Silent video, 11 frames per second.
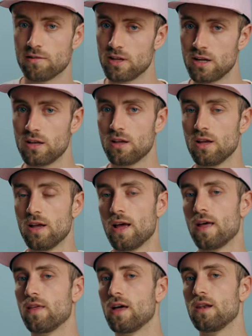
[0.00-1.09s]
I've did
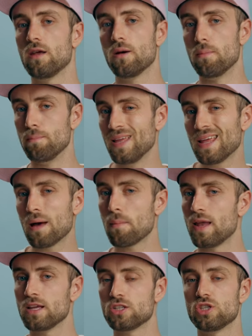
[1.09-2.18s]
and then media
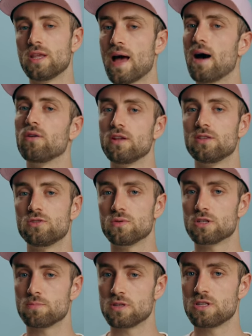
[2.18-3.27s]
managed down into a
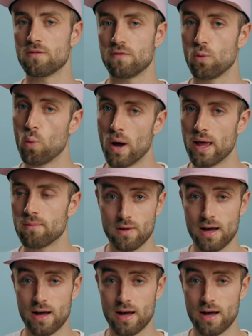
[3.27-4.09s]
specific way.